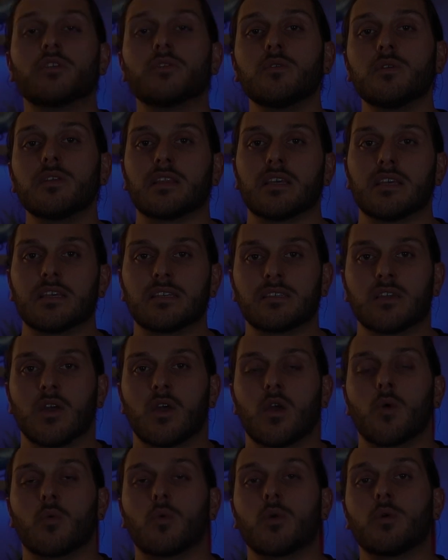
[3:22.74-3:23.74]
doing this,
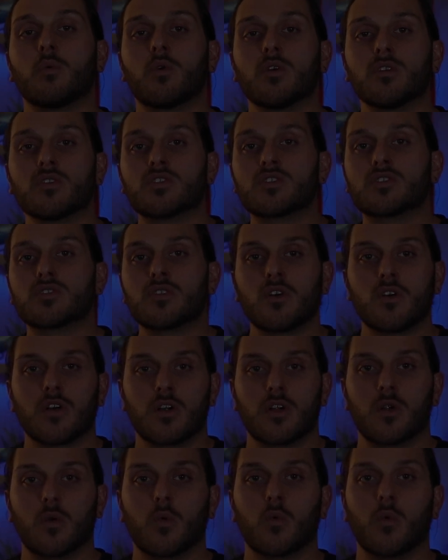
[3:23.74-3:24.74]
we want to
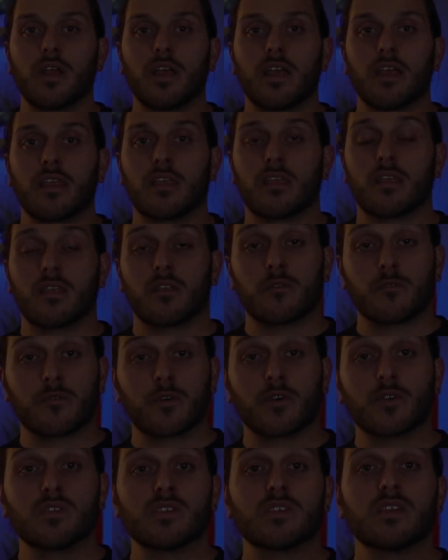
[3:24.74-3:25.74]
start with the
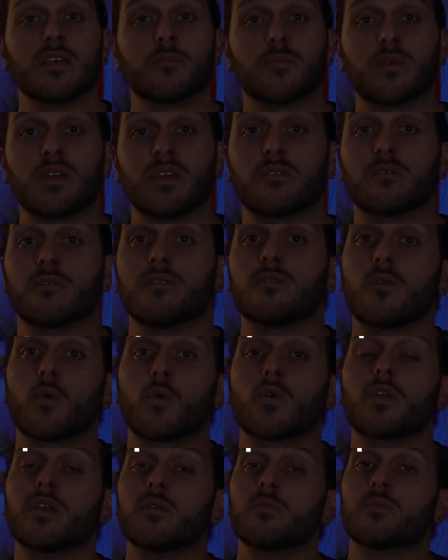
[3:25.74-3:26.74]
first set being
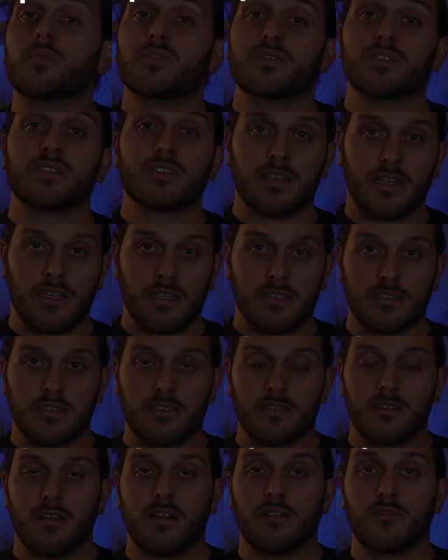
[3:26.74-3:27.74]

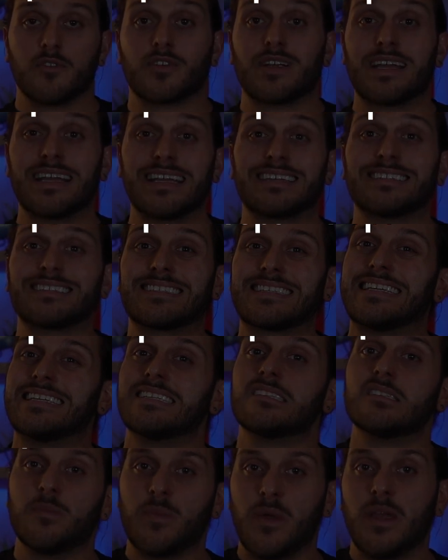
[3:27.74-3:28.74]
40% of your
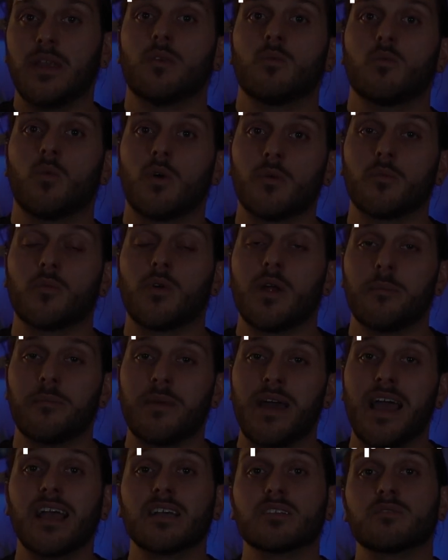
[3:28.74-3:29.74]
anticipated 1 rep
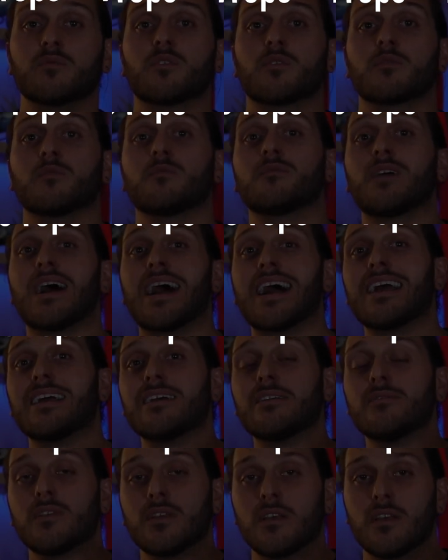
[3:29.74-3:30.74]
max for
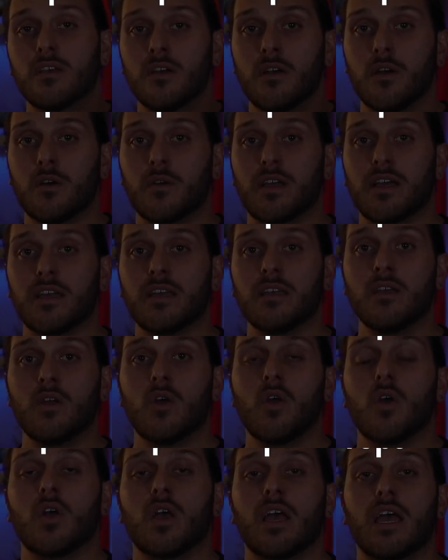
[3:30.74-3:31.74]
5,
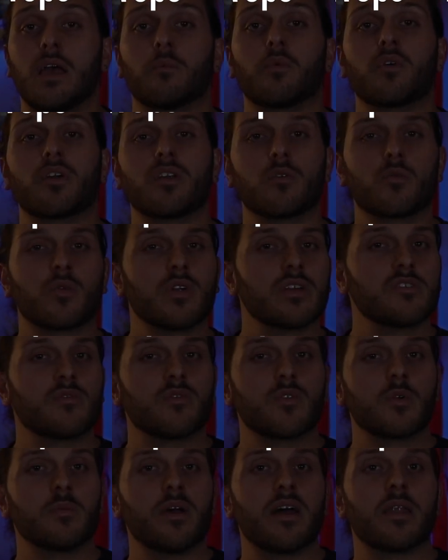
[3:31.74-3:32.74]
And we're going to rest
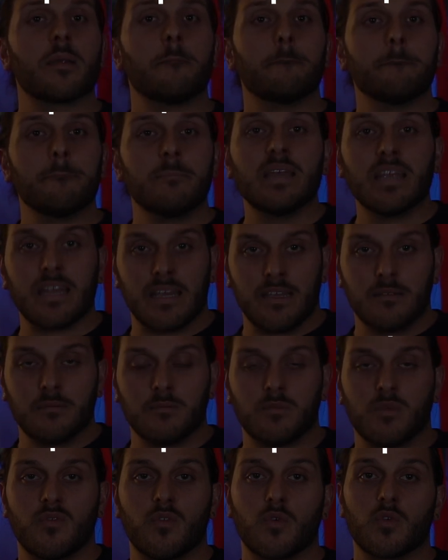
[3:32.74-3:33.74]
for about a minute
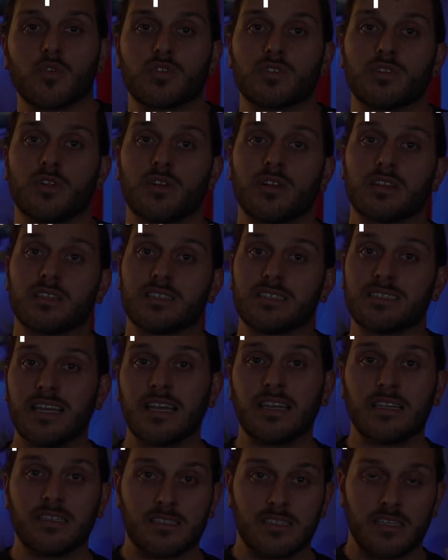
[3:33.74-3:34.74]
before starting the
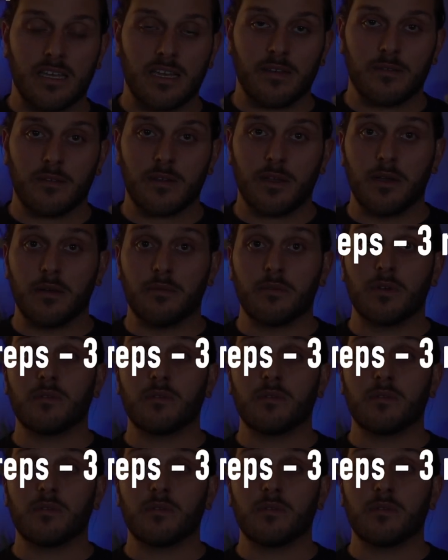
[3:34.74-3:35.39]
second set of